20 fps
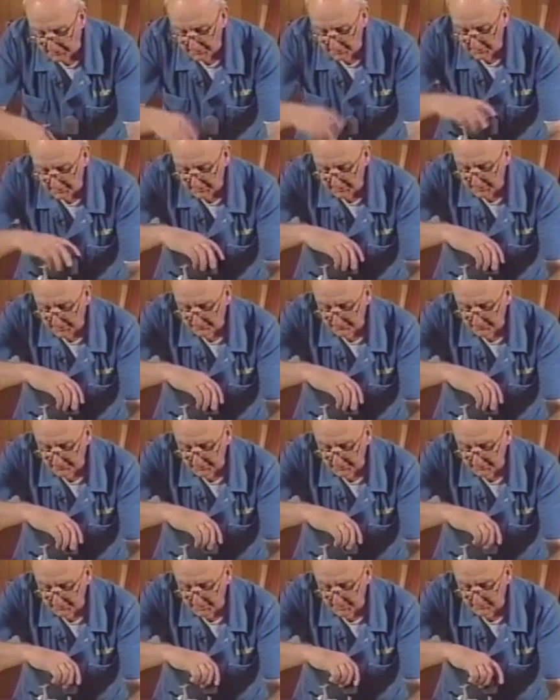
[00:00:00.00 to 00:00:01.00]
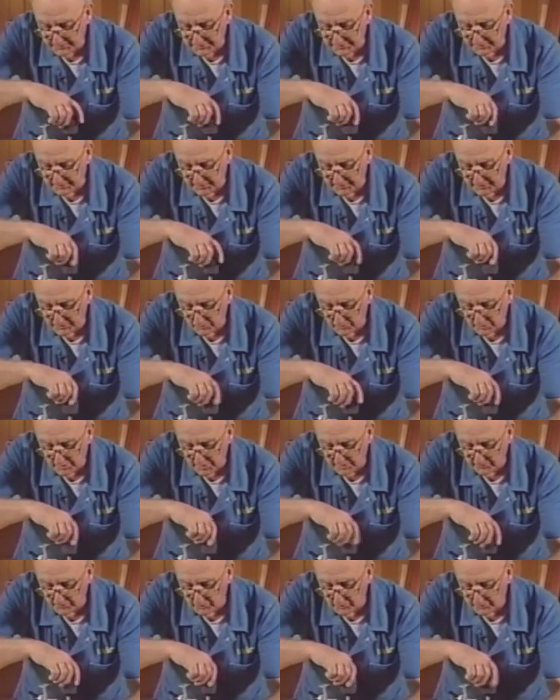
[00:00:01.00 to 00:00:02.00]
here that I got for the depth, so I know where
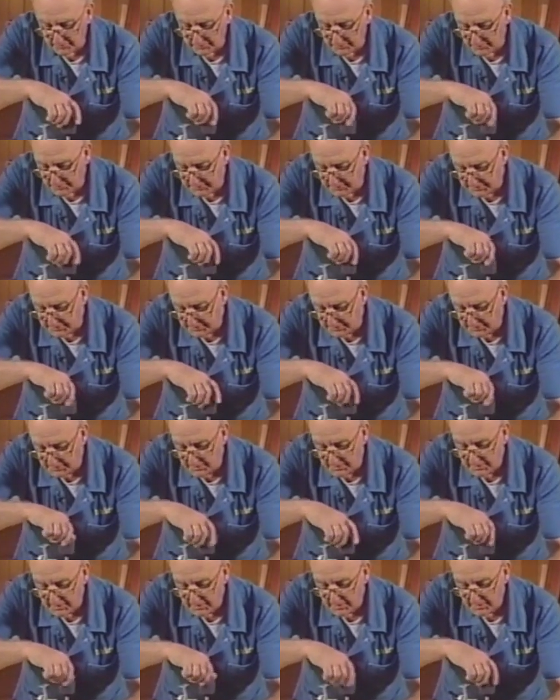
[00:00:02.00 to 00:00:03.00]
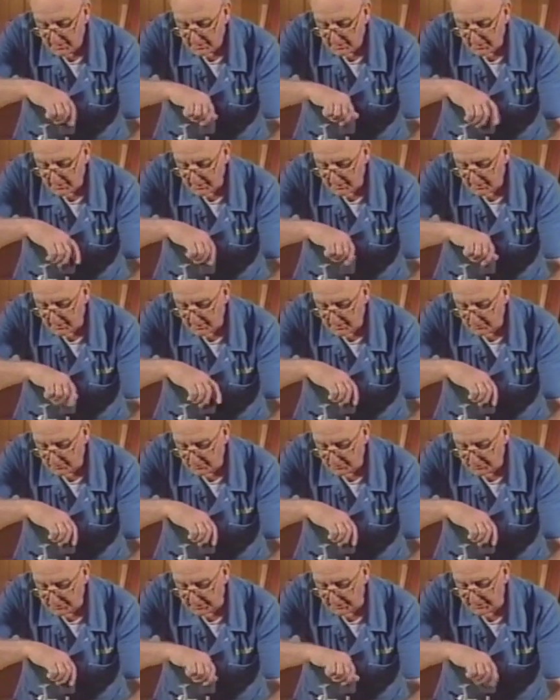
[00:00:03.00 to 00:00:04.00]
I'm going with it. And
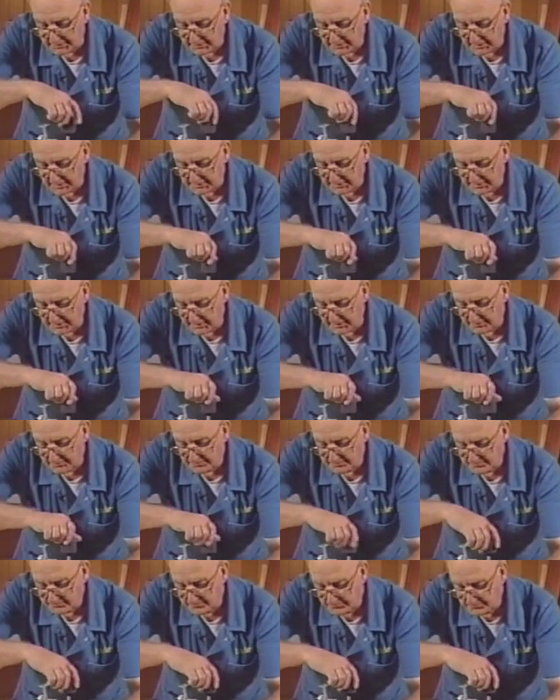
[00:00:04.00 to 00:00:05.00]
we'll tighten that down.